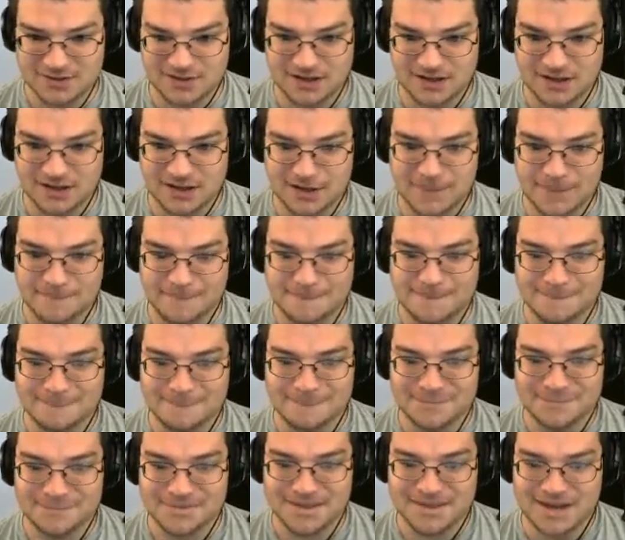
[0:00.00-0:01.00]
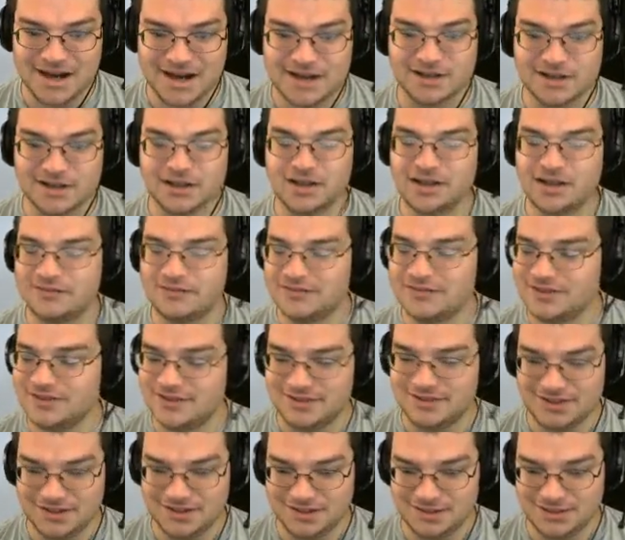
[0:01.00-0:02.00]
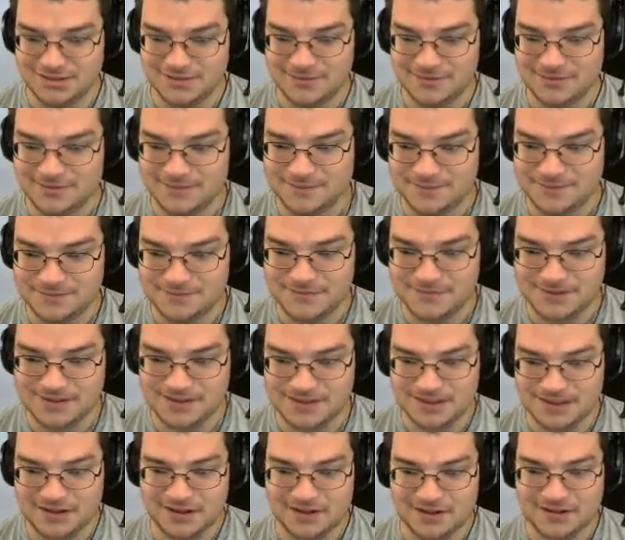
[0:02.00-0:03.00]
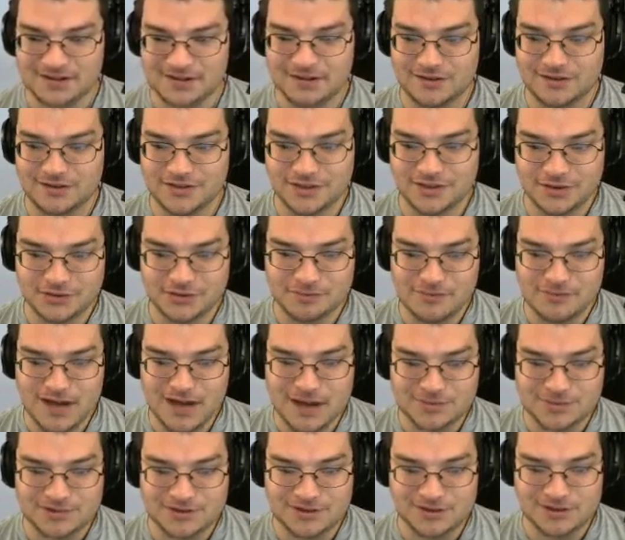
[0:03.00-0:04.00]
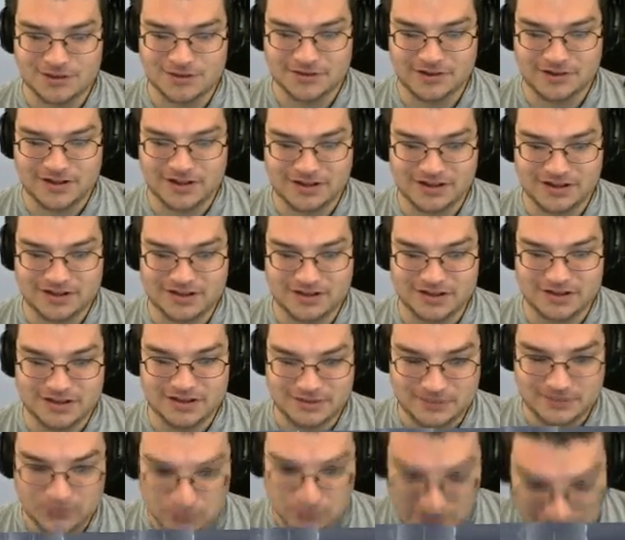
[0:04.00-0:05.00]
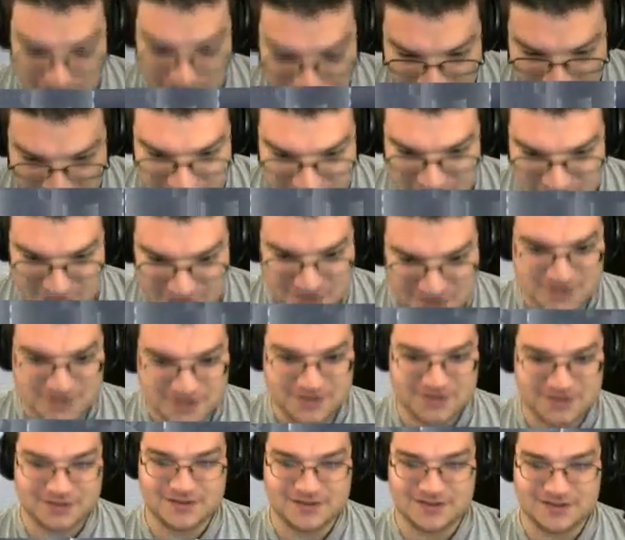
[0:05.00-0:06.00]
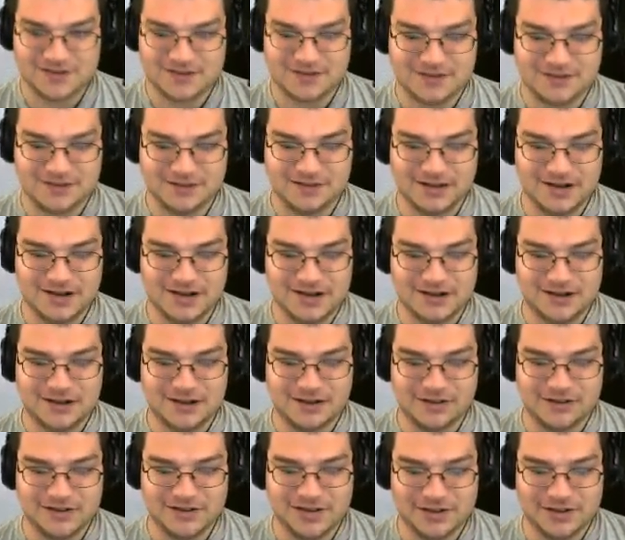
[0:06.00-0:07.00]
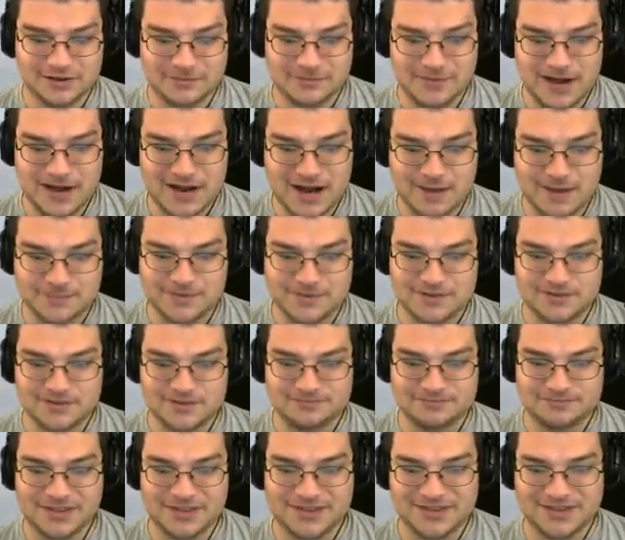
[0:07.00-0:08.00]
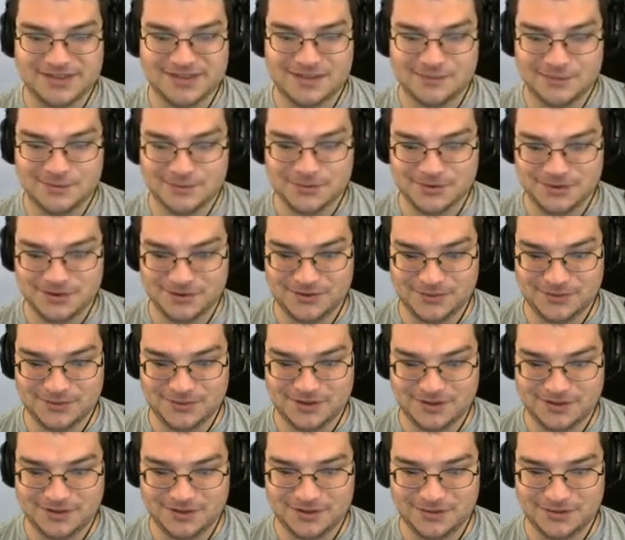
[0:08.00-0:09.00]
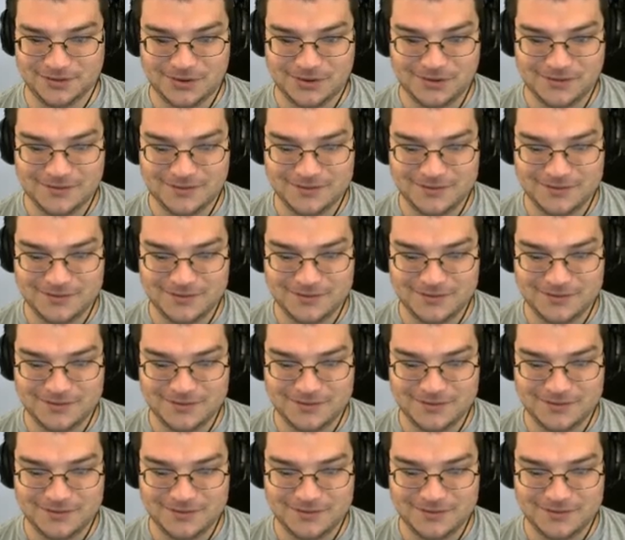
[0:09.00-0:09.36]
I'd love to see, like, those maps integrated within, like, all the other maps. I think that'd be really, really cool.